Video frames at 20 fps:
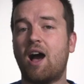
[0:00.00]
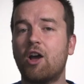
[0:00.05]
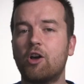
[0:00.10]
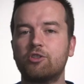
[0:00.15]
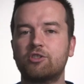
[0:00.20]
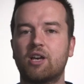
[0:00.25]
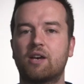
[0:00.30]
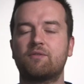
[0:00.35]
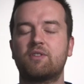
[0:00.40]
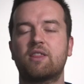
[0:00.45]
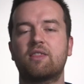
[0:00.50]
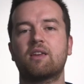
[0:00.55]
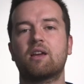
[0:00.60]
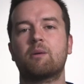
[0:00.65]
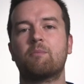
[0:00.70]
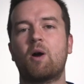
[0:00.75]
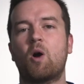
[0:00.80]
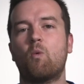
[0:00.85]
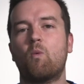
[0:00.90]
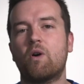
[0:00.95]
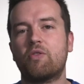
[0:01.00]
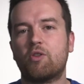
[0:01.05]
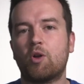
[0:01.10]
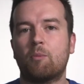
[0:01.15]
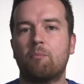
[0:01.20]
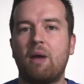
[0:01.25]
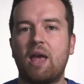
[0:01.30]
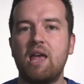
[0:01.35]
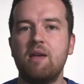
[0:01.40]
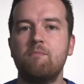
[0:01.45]
I also have to think about what their
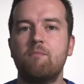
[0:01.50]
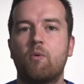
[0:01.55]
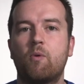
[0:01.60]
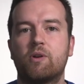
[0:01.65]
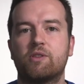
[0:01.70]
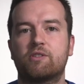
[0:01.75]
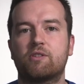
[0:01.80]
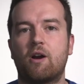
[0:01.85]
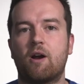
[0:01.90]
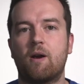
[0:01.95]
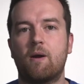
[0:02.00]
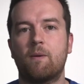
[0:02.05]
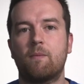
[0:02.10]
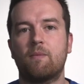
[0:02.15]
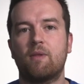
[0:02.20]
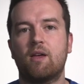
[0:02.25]
pain points are.